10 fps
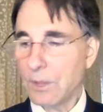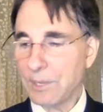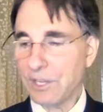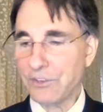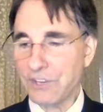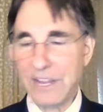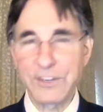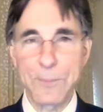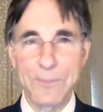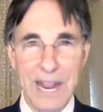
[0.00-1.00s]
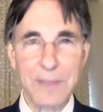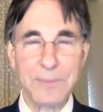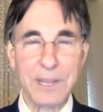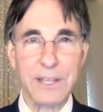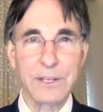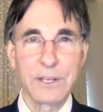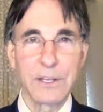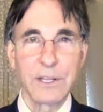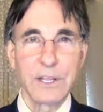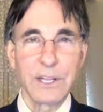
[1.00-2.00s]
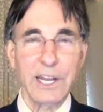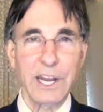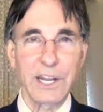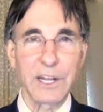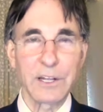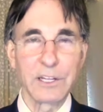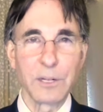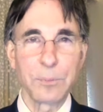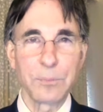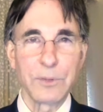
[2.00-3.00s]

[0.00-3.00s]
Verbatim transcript: because even a baby in a little